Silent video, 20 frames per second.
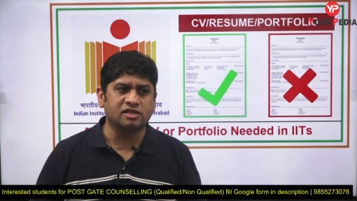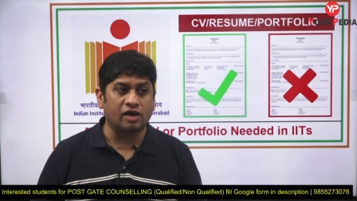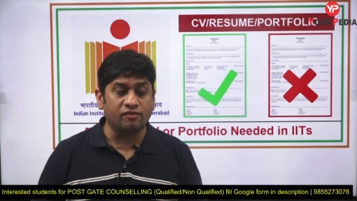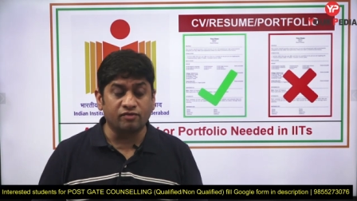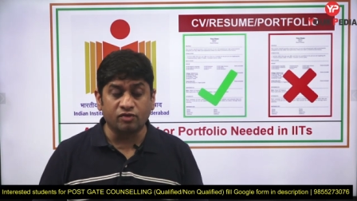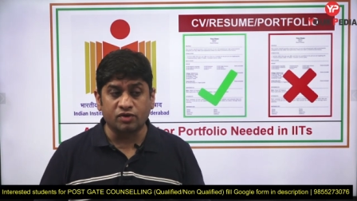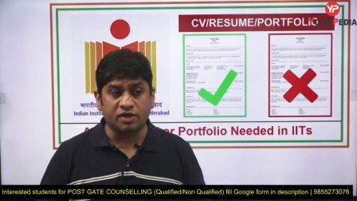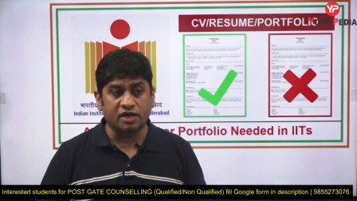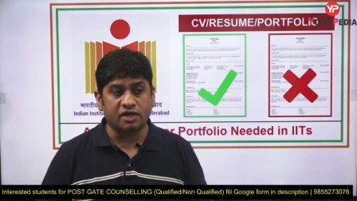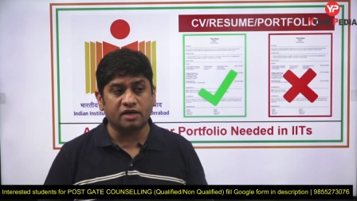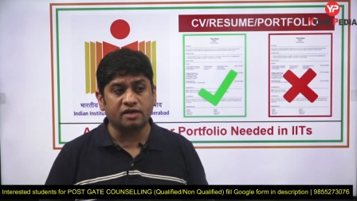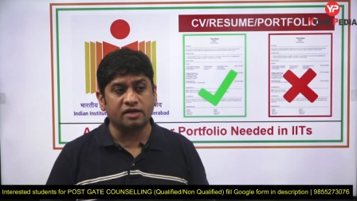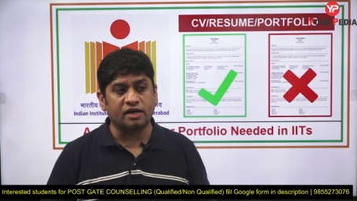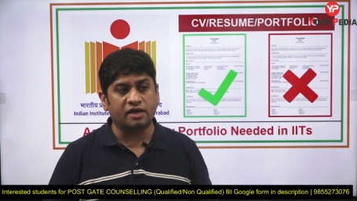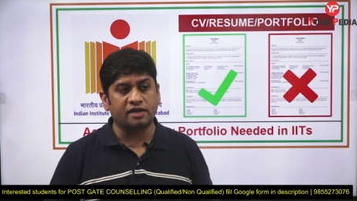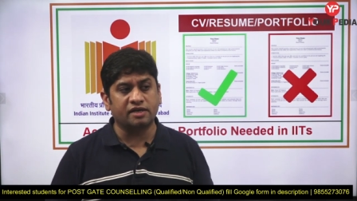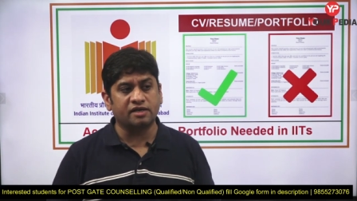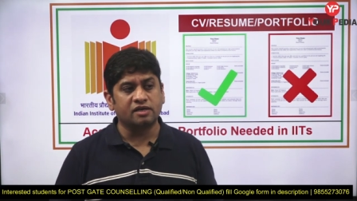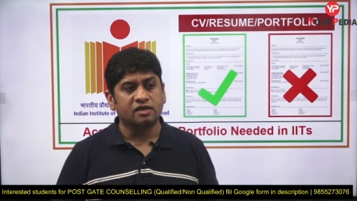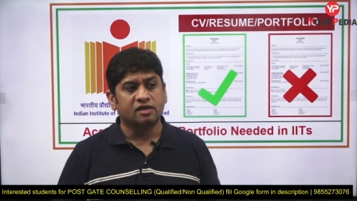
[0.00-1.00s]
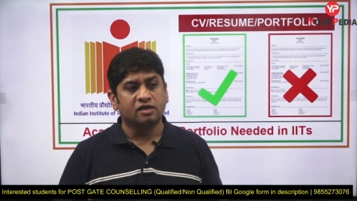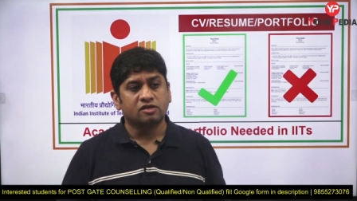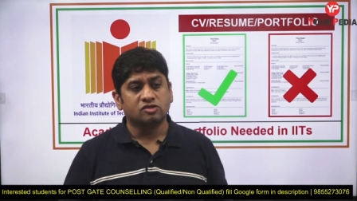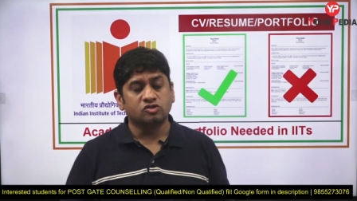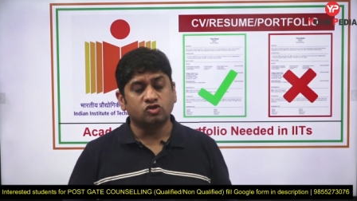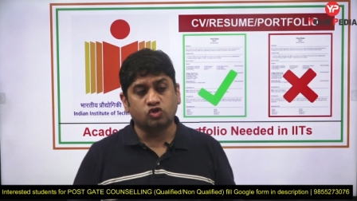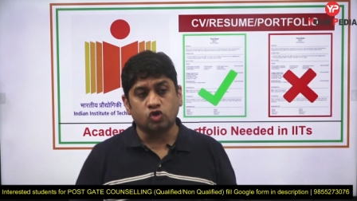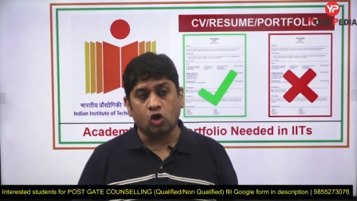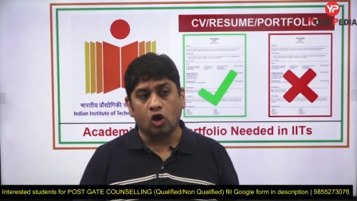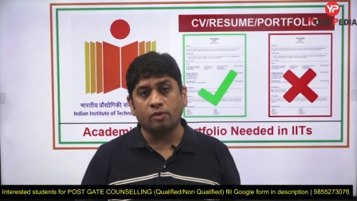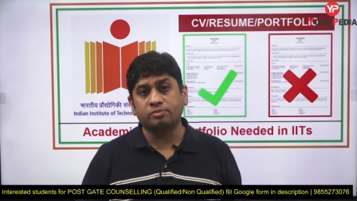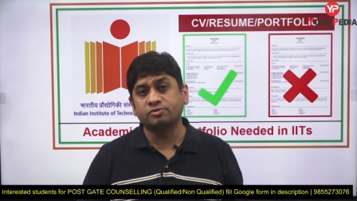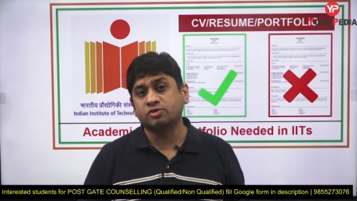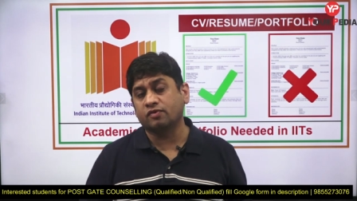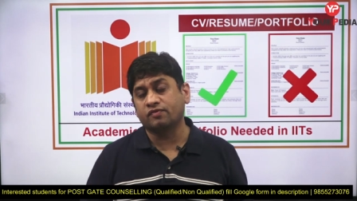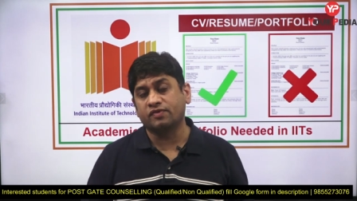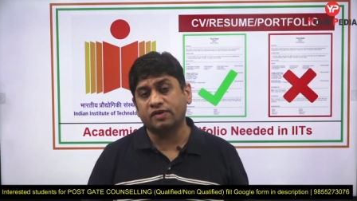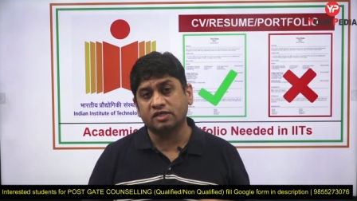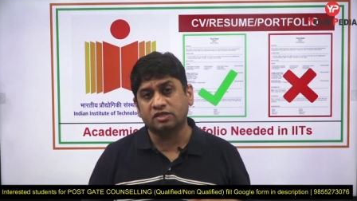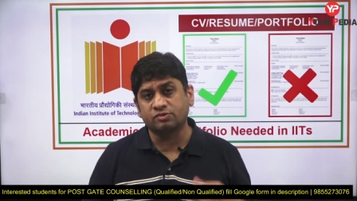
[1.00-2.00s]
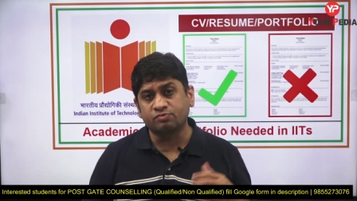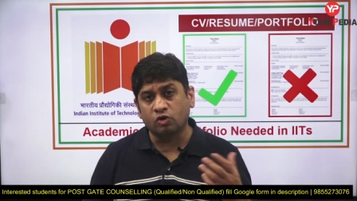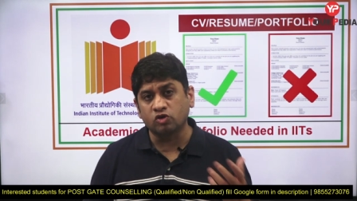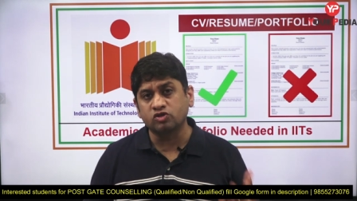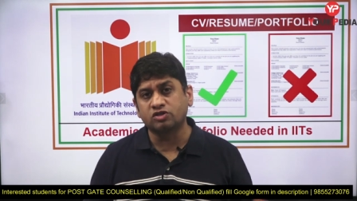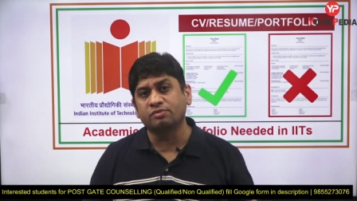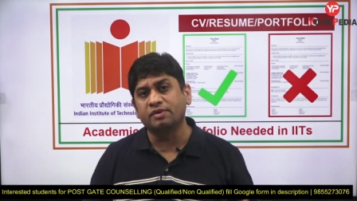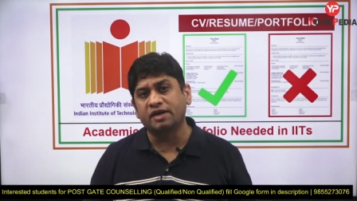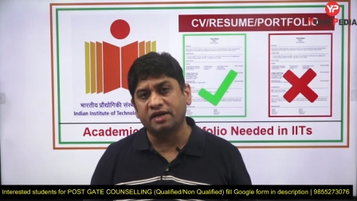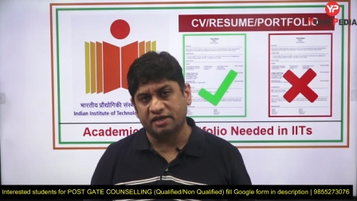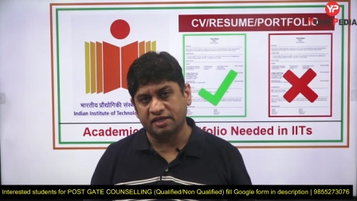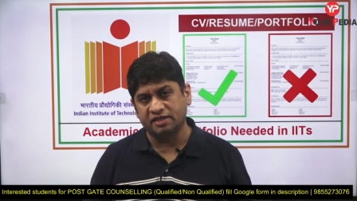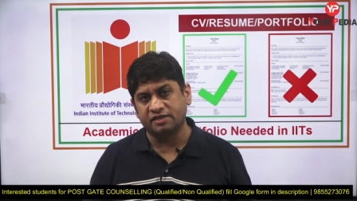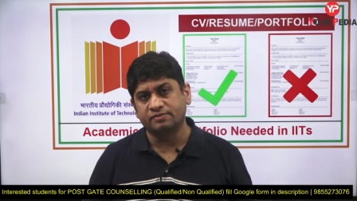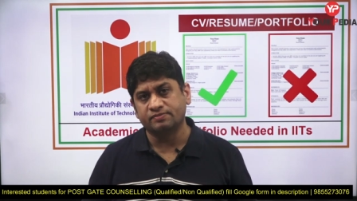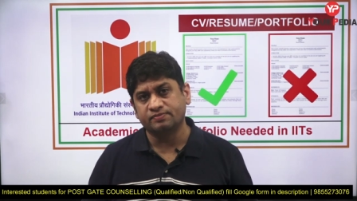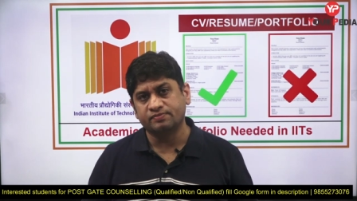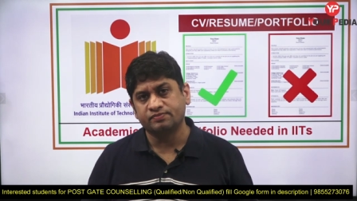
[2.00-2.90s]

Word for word: Have you taken any jobs of responsibility?